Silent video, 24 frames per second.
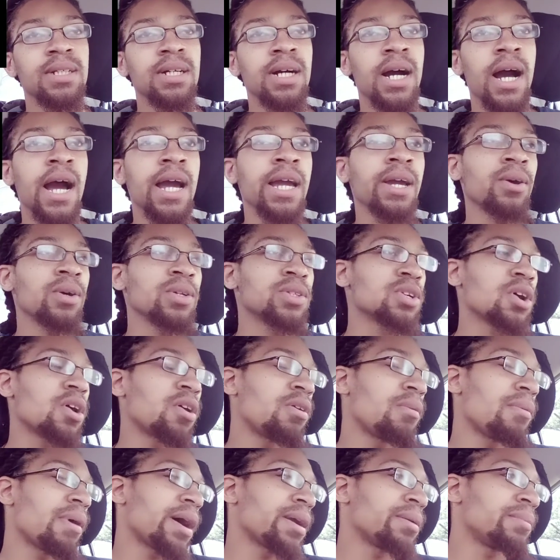I ain't gonna
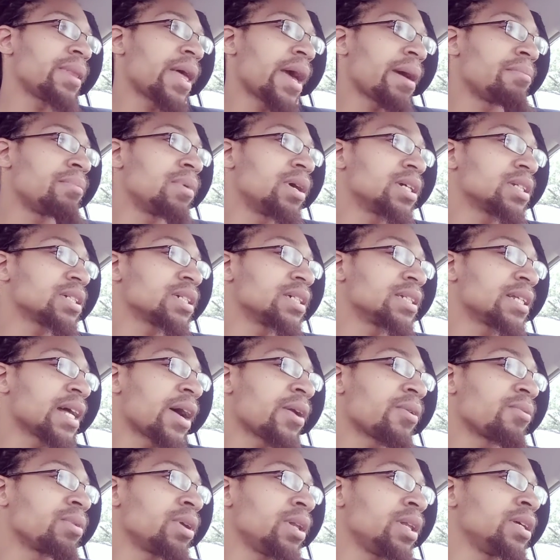talk about him that much because I
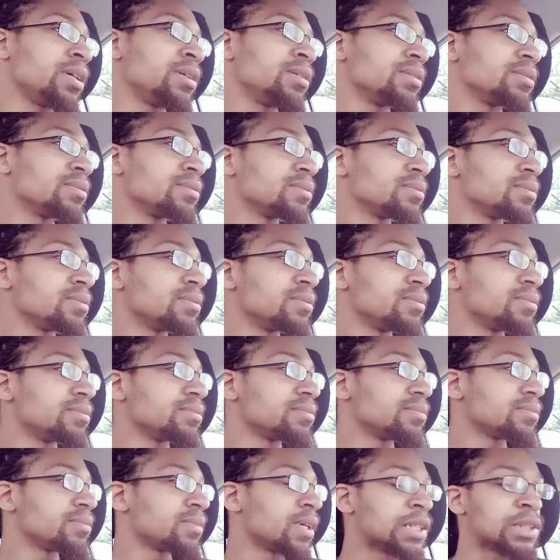don't really
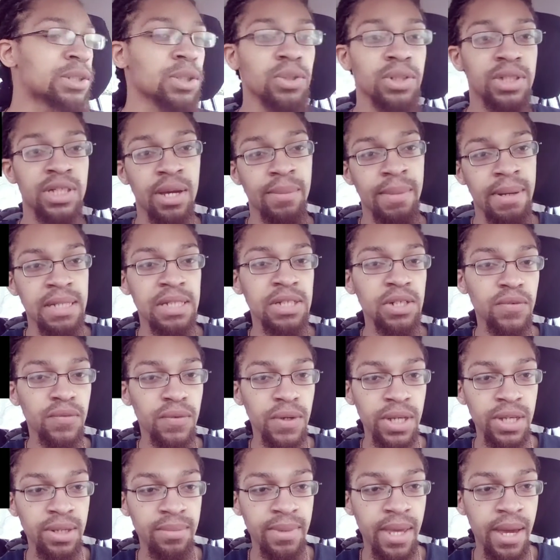associate myself
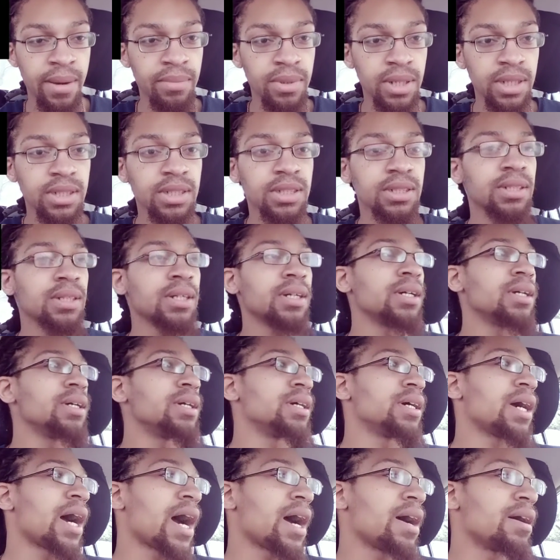with him that much.
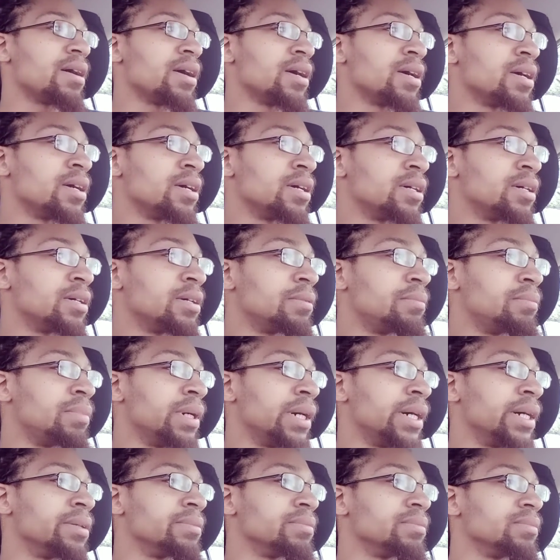
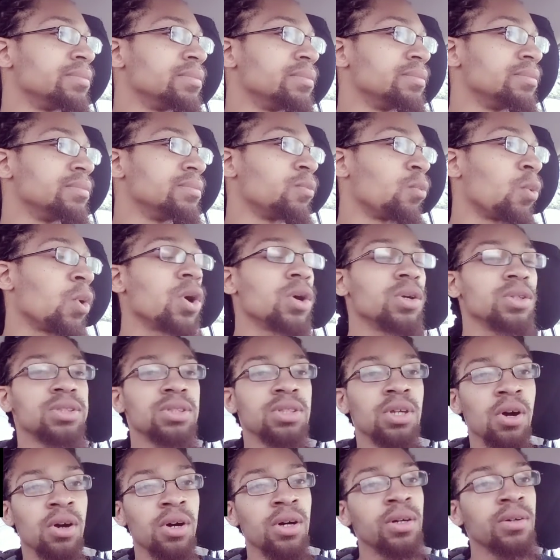But World
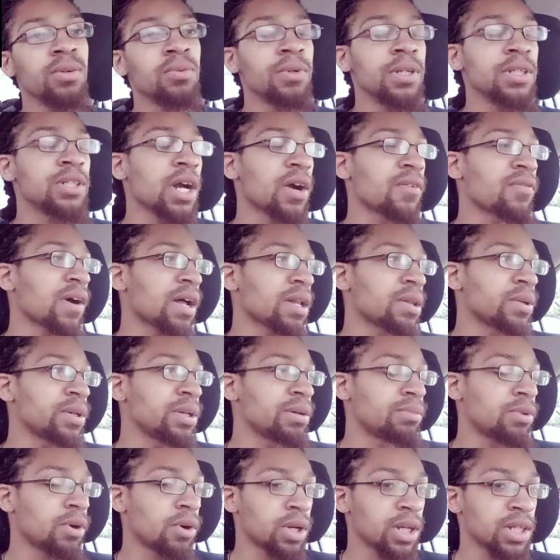Star, which I followed
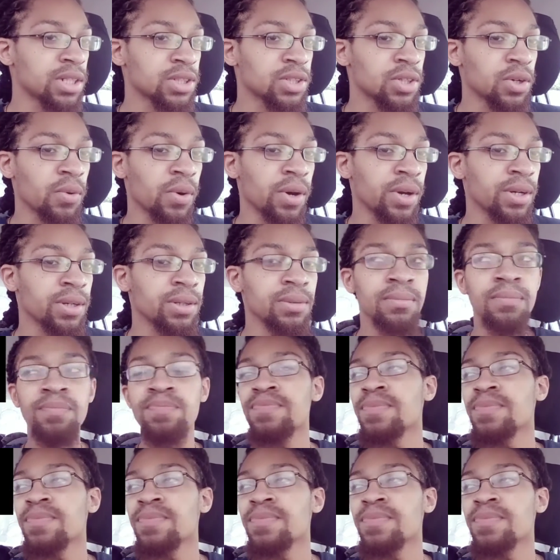them on Instagram,